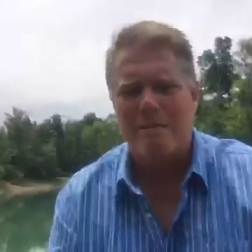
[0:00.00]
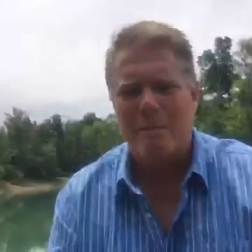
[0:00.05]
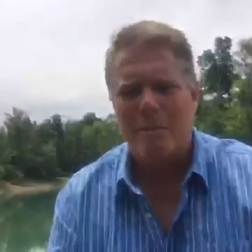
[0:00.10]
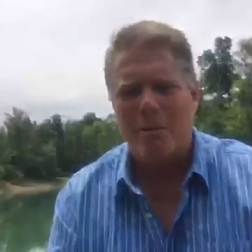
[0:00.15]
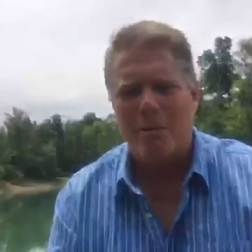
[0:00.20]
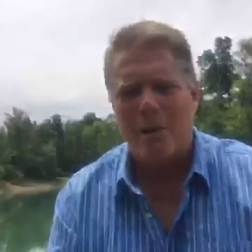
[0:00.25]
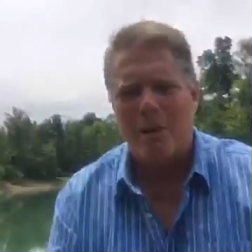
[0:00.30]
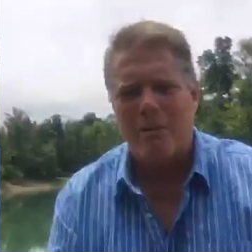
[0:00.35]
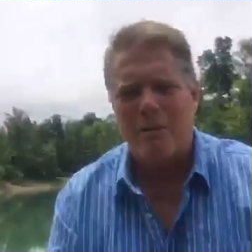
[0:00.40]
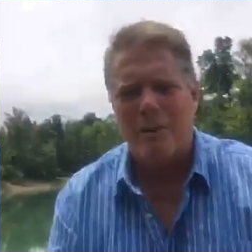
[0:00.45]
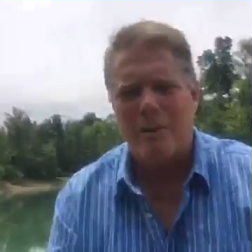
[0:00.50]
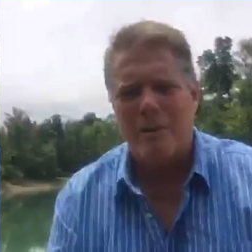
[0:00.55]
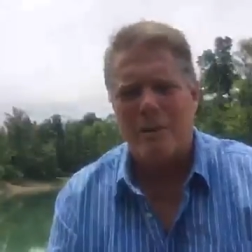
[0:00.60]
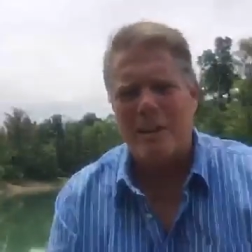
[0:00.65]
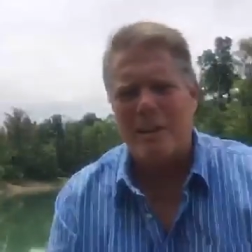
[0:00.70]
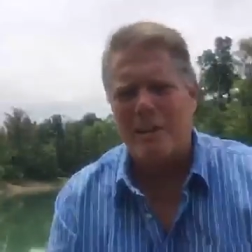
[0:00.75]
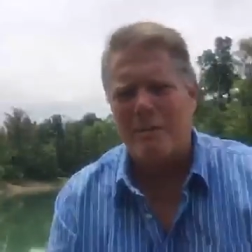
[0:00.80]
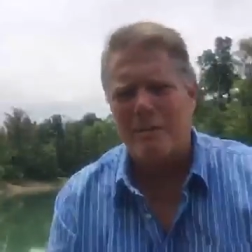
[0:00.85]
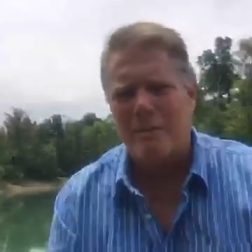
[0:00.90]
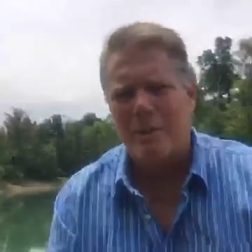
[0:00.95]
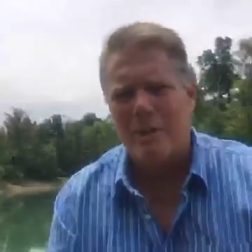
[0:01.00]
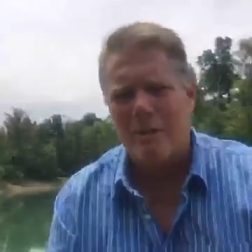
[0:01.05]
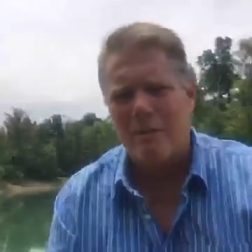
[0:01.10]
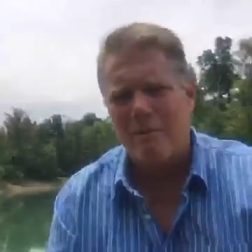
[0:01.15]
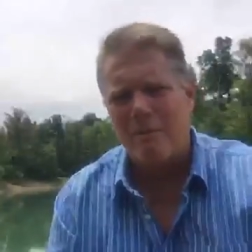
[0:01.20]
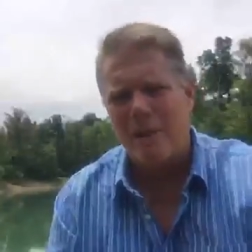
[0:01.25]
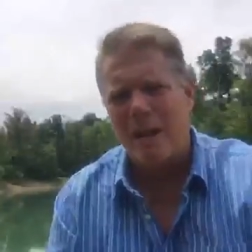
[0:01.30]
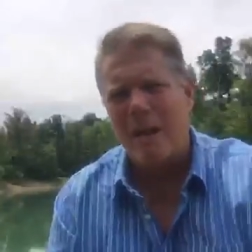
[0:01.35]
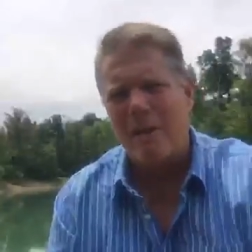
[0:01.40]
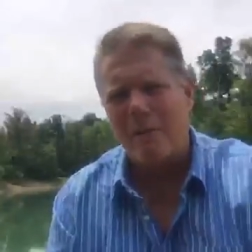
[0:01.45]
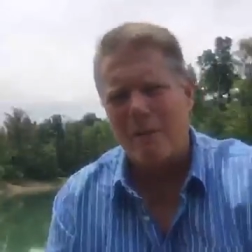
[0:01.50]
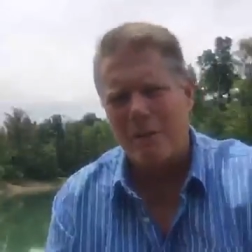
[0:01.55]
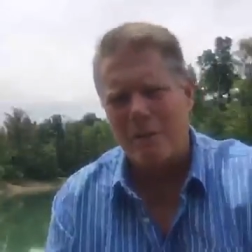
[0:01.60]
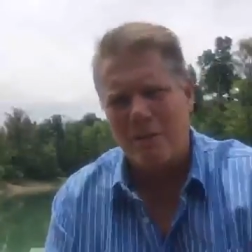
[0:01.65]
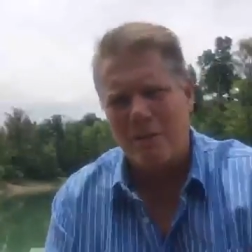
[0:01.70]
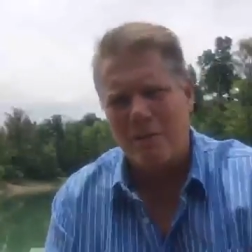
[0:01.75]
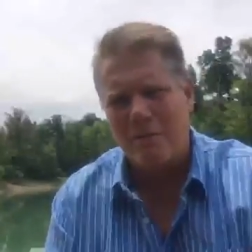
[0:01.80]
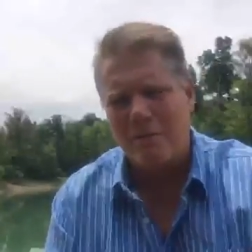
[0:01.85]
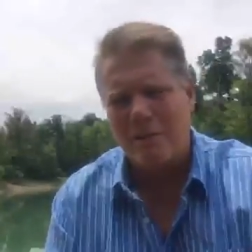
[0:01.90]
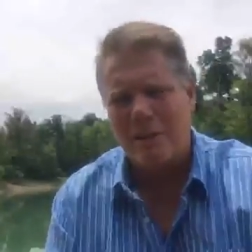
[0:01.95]
whatever it takes for our value
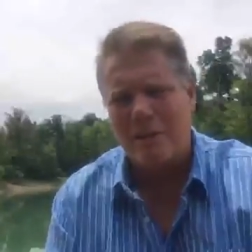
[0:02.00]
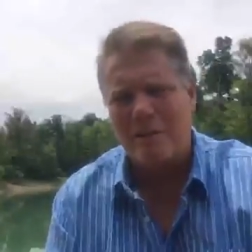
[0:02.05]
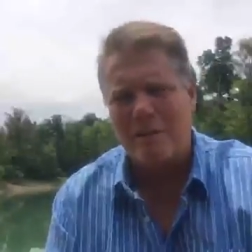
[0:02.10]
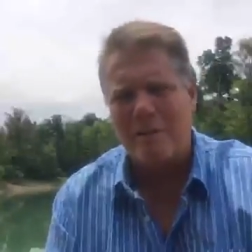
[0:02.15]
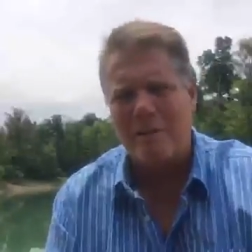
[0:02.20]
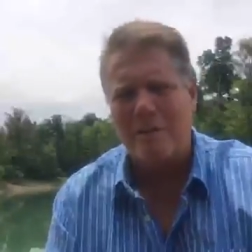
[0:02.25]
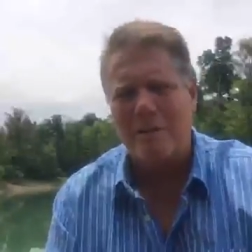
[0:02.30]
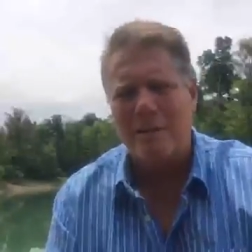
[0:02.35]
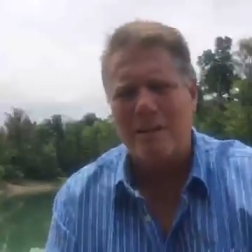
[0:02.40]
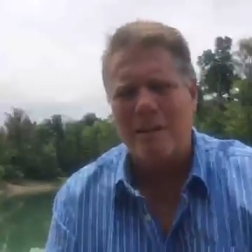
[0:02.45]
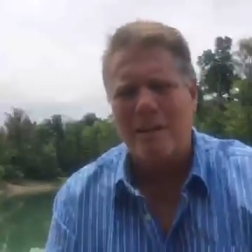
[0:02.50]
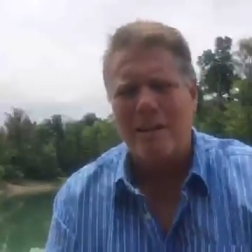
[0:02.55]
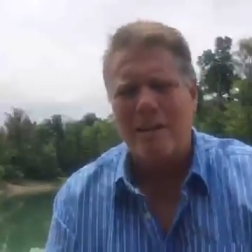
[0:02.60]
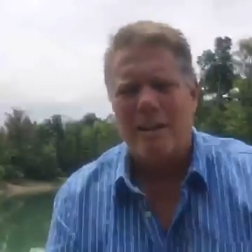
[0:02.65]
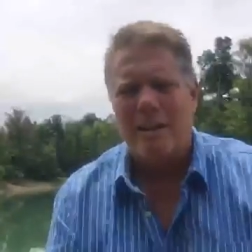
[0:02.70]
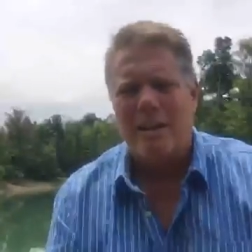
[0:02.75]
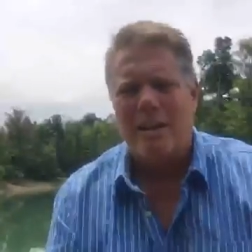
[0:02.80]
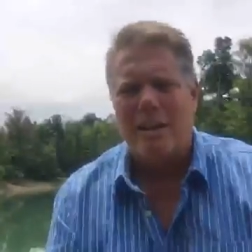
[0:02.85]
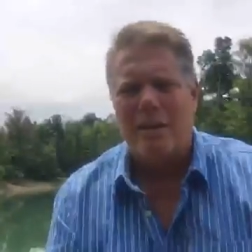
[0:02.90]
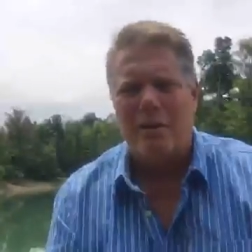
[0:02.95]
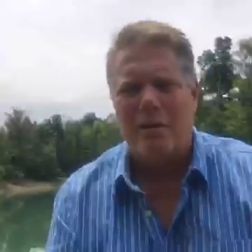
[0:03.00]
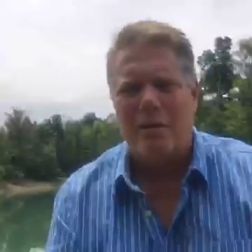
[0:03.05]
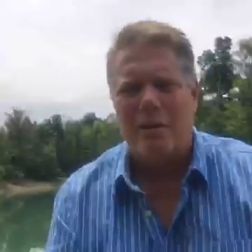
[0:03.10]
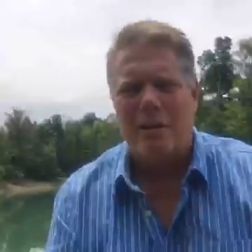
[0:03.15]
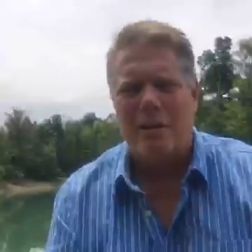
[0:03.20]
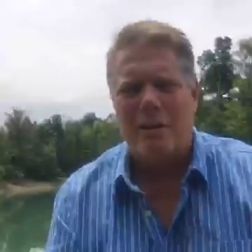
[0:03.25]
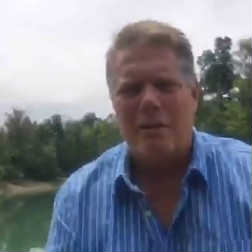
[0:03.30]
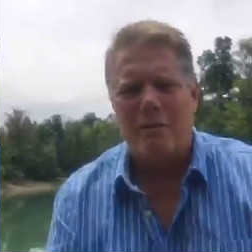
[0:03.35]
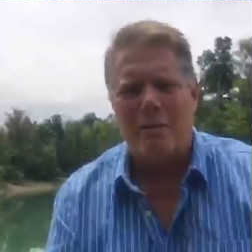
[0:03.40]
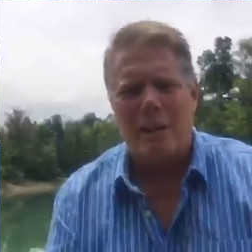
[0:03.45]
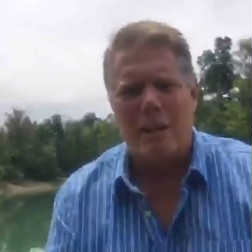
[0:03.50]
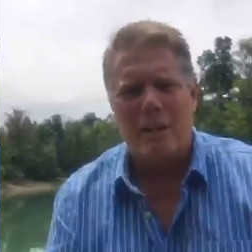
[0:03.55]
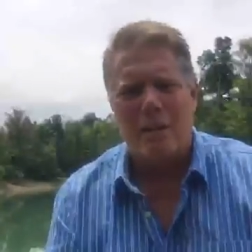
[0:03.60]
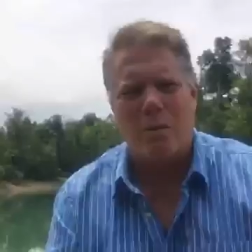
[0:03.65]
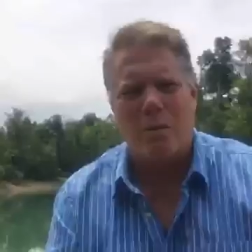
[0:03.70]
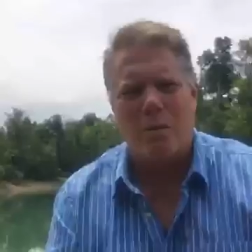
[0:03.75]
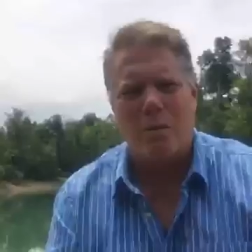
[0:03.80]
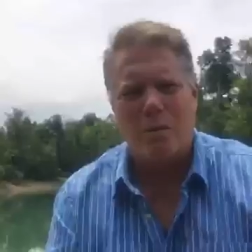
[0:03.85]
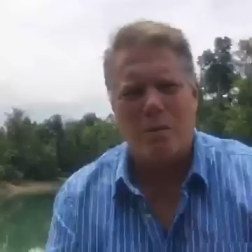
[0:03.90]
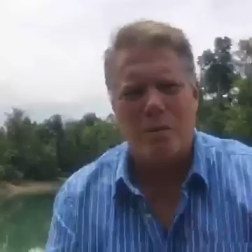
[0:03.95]
convictions, you know, that we
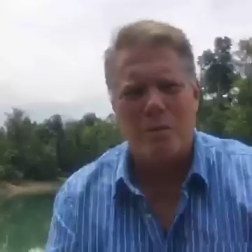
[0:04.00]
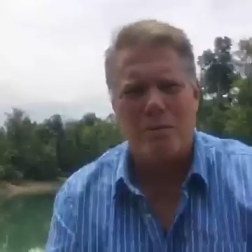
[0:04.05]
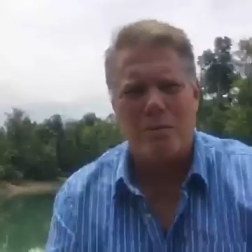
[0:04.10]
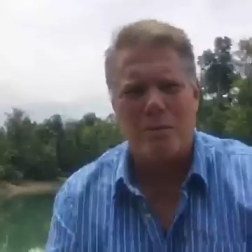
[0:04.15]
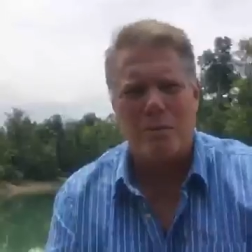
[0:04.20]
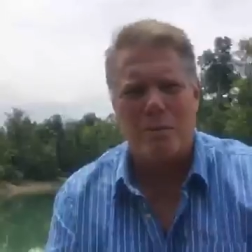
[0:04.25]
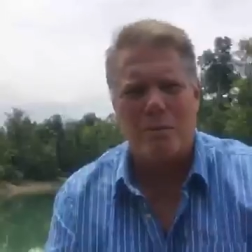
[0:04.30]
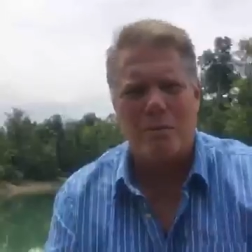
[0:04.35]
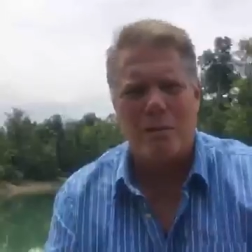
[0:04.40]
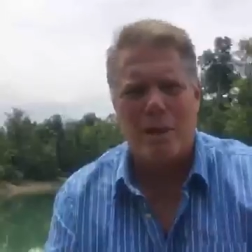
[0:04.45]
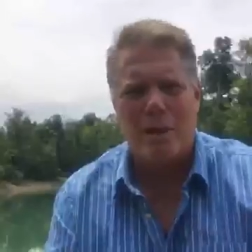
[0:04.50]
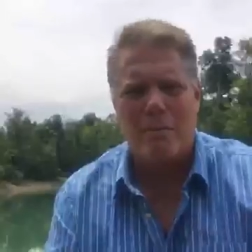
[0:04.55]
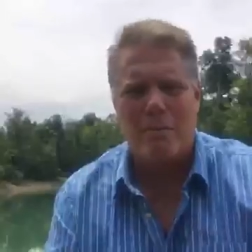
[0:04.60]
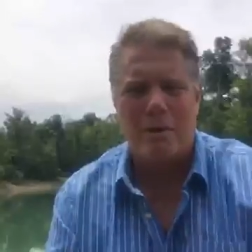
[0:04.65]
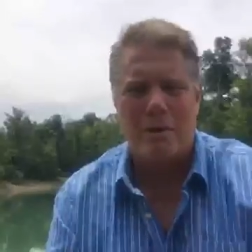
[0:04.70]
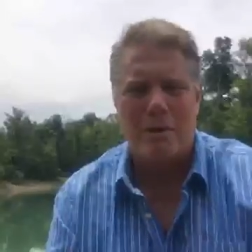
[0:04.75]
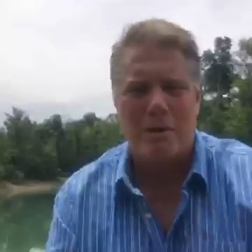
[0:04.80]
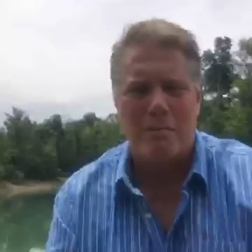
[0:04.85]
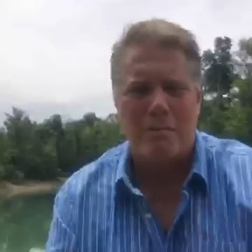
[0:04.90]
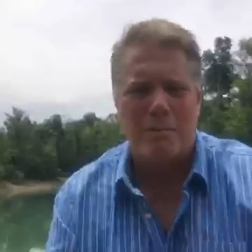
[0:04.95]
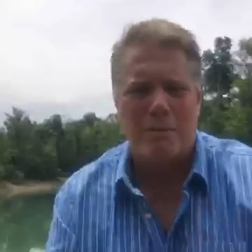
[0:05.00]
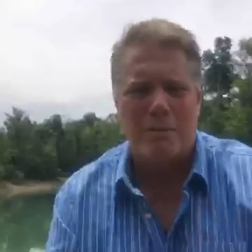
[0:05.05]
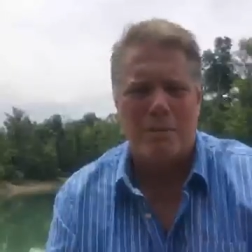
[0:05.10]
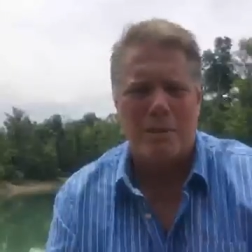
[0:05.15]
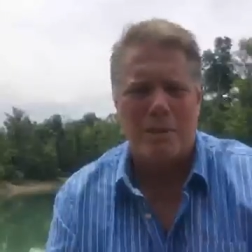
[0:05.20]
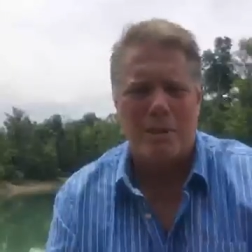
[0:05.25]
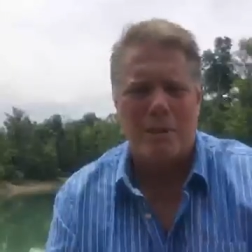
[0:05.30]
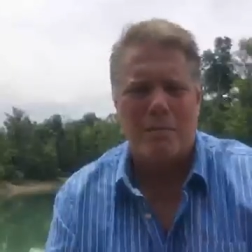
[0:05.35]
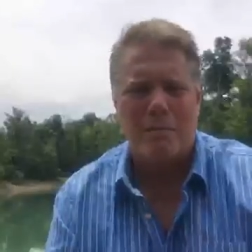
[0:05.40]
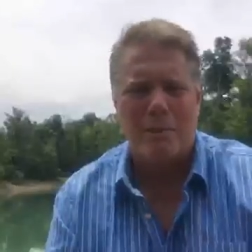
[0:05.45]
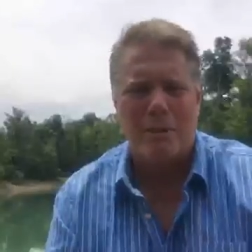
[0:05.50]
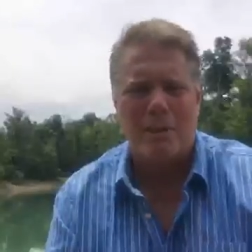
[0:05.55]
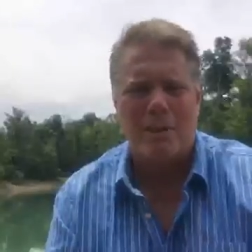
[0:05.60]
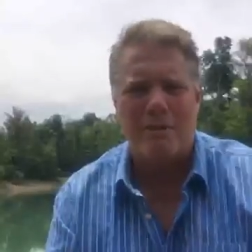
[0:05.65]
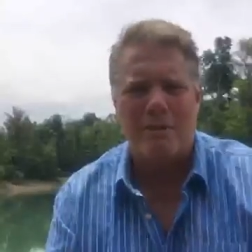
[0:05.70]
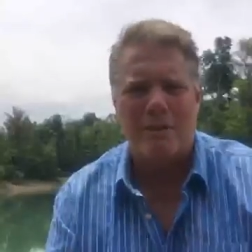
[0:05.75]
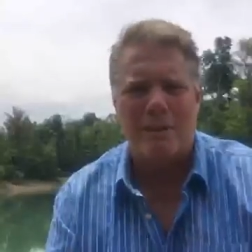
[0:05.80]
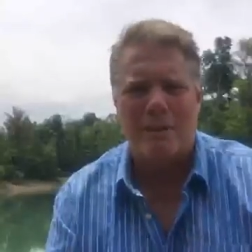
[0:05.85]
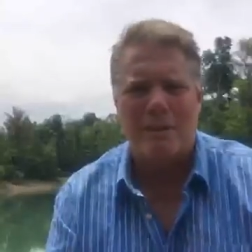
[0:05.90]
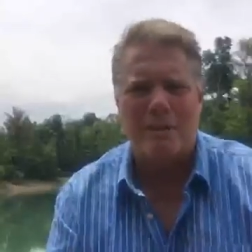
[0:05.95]
hold true to our principles and our
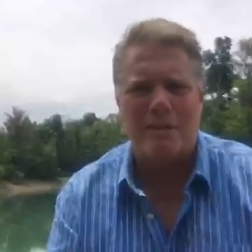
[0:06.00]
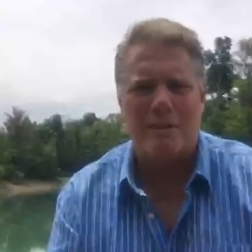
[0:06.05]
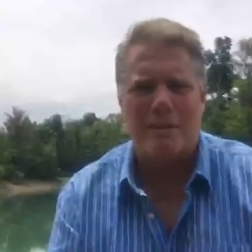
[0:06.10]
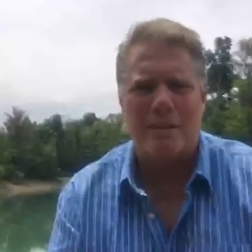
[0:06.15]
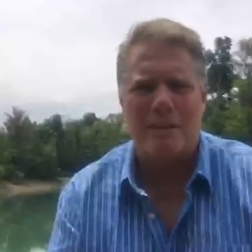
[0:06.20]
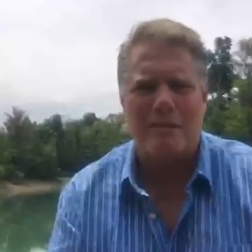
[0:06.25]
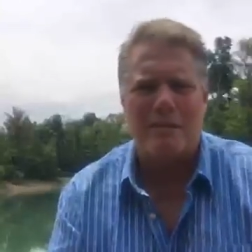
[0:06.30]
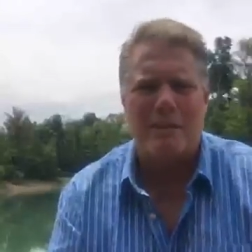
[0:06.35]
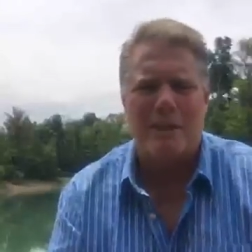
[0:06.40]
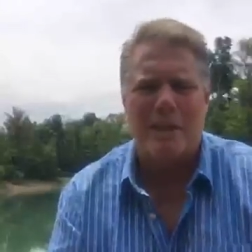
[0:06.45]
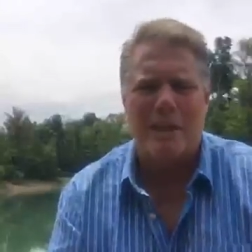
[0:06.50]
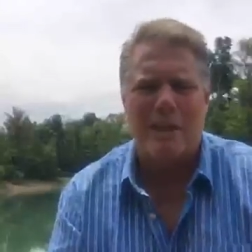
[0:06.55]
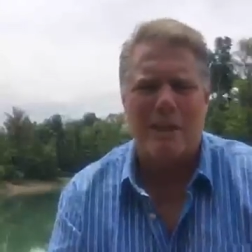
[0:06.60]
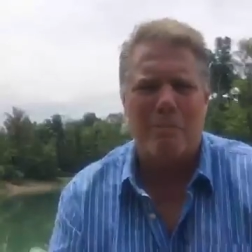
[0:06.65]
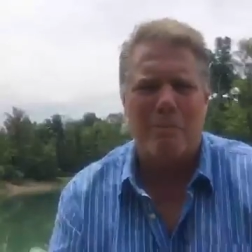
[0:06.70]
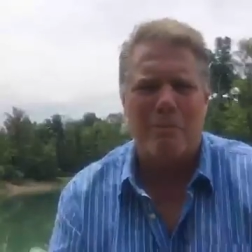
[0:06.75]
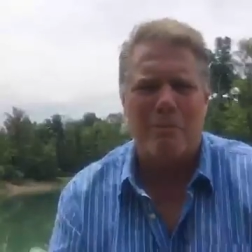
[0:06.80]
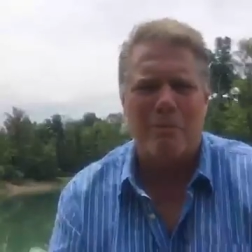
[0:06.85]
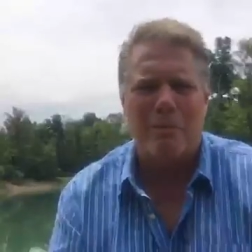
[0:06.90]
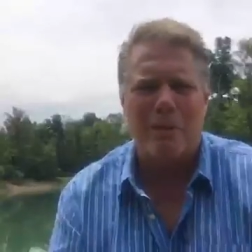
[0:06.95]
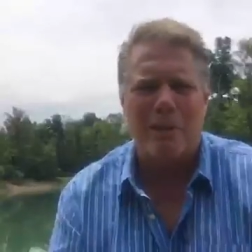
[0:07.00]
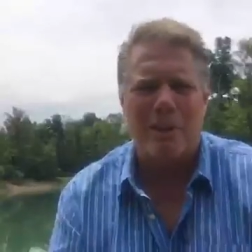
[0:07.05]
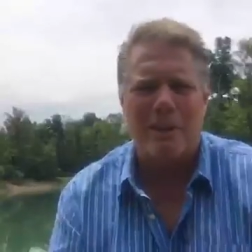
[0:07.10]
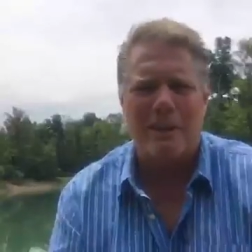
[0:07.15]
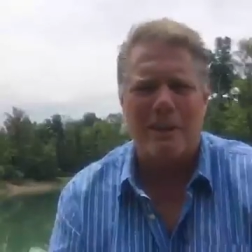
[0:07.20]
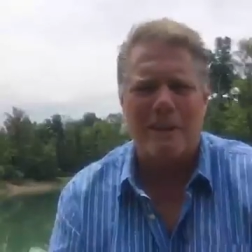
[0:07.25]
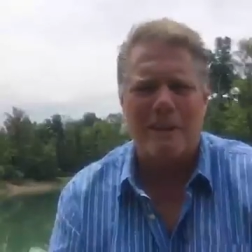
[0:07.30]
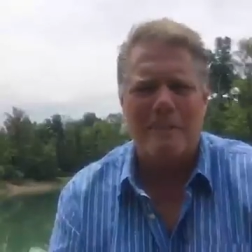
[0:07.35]
beliefs in this country to keep it free.